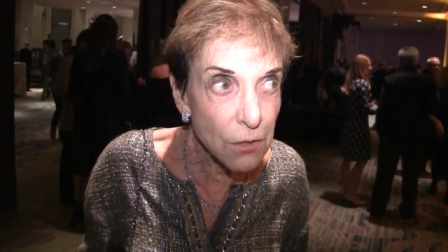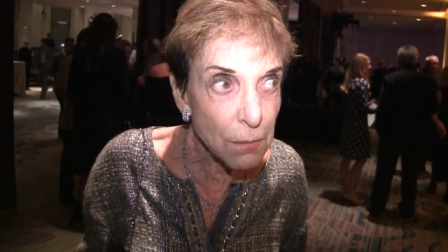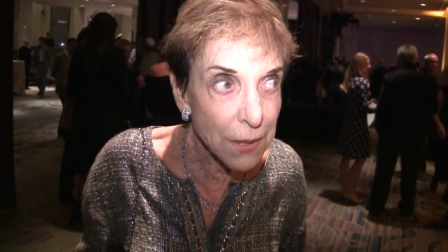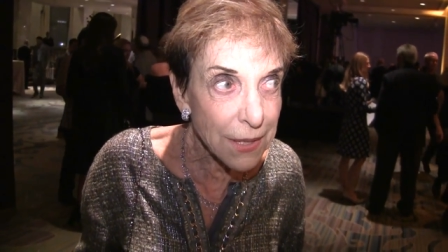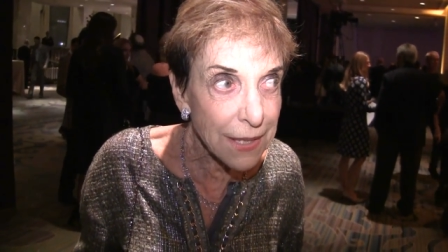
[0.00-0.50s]

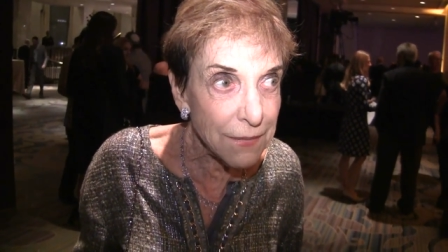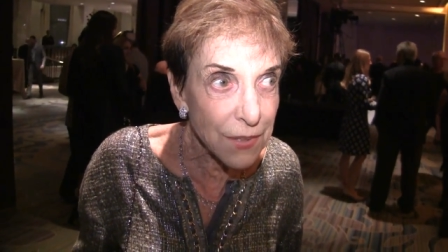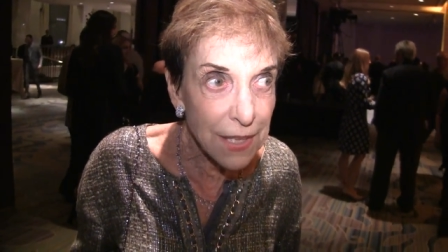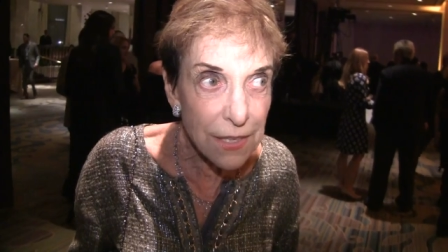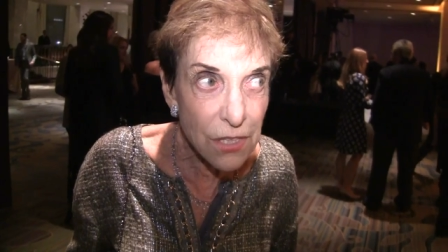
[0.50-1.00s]
believe
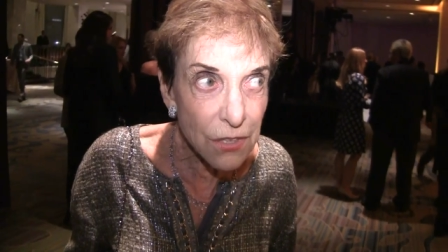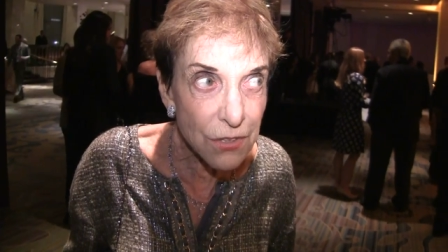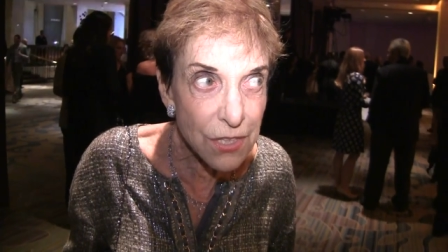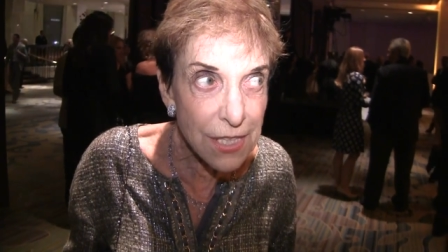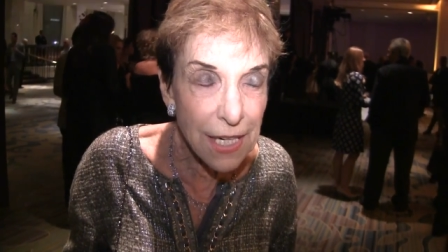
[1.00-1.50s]
in a
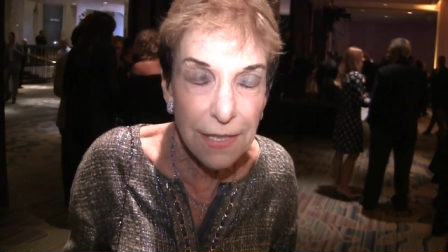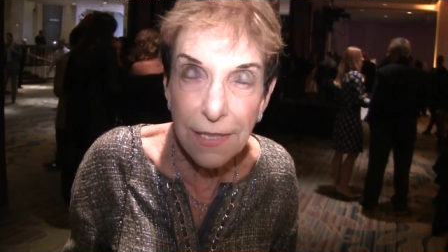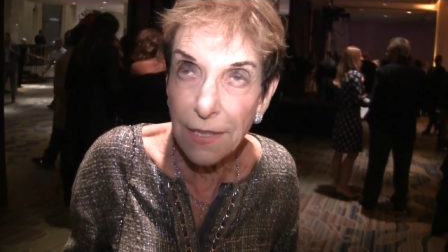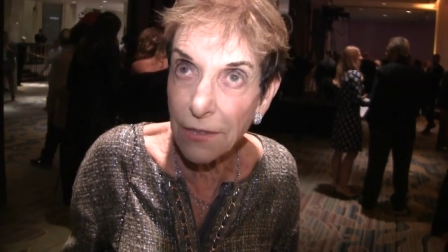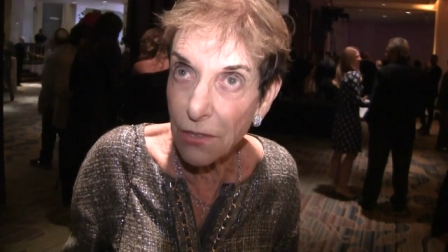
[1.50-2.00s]
two-state
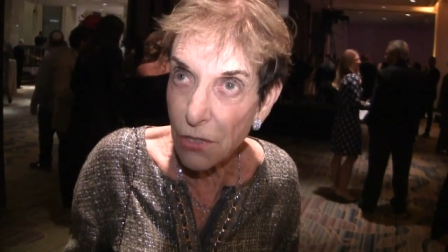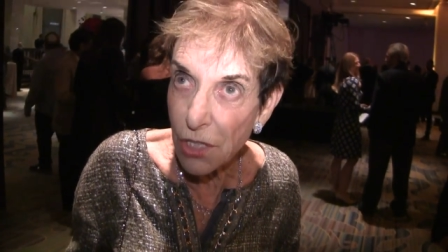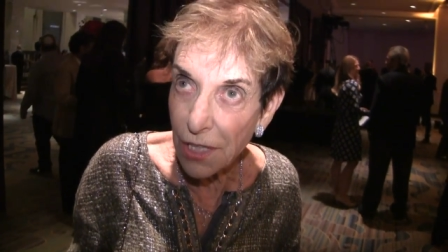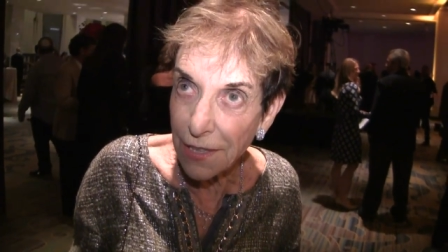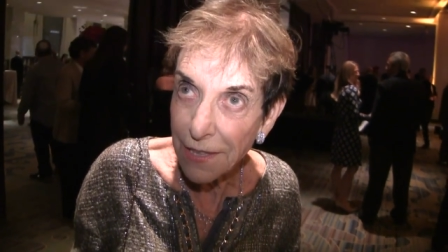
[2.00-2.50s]

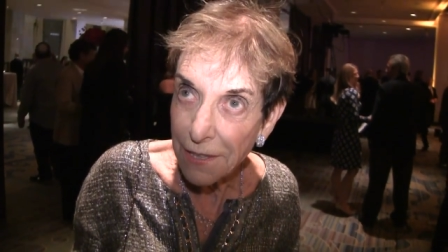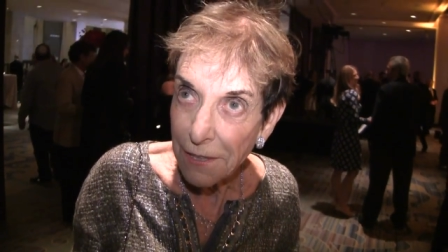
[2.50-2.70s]
solution,